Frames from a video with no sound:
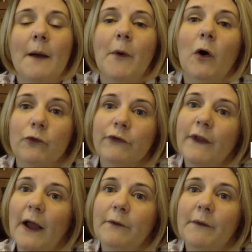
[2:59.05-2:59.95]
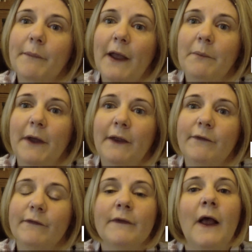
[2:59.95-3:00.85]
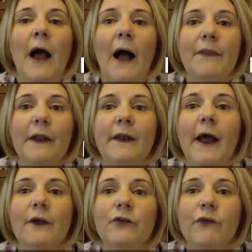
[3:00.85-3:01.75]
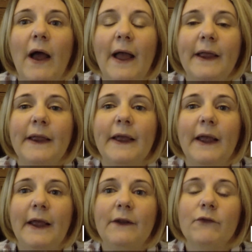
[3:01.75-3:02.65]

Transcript: Ultrasound in babies and then an x-ray in